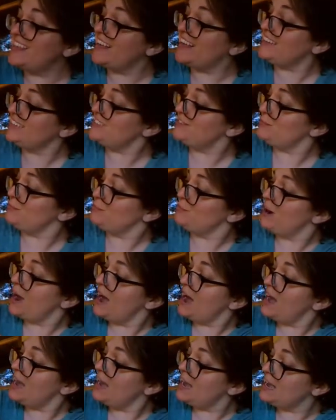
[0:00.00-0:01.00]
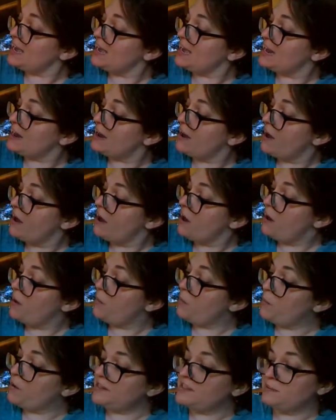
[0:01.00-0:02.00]
That's right.
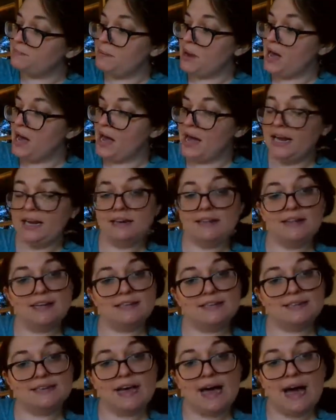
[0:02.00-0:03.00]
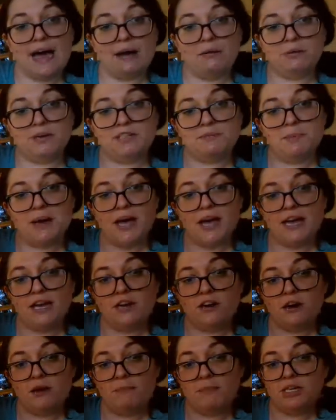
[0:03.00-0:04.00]
What's behind this guy? What's
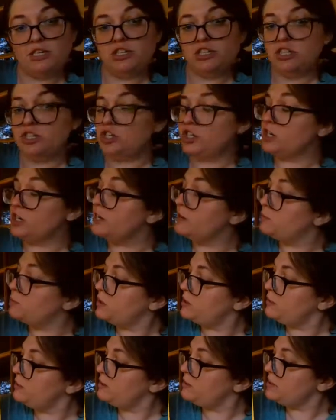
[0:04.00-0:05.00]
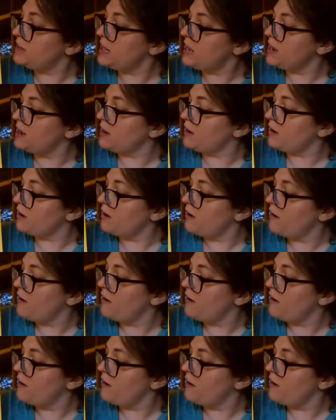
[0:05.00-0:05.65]
behind our magician? What do you think?